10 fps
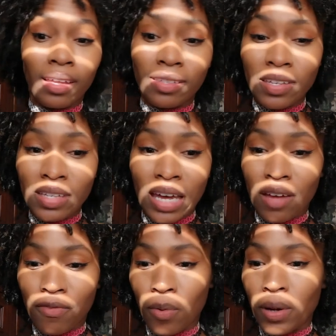it says that I
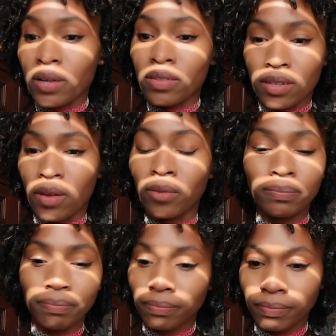have 4 still.
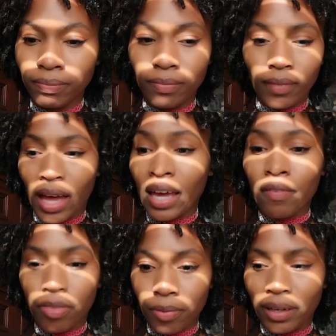I
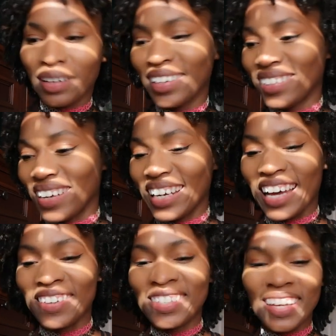have 3 right
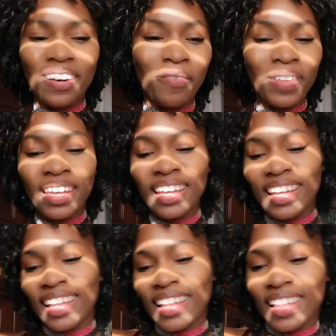now, so
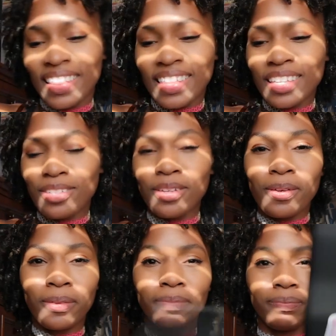these two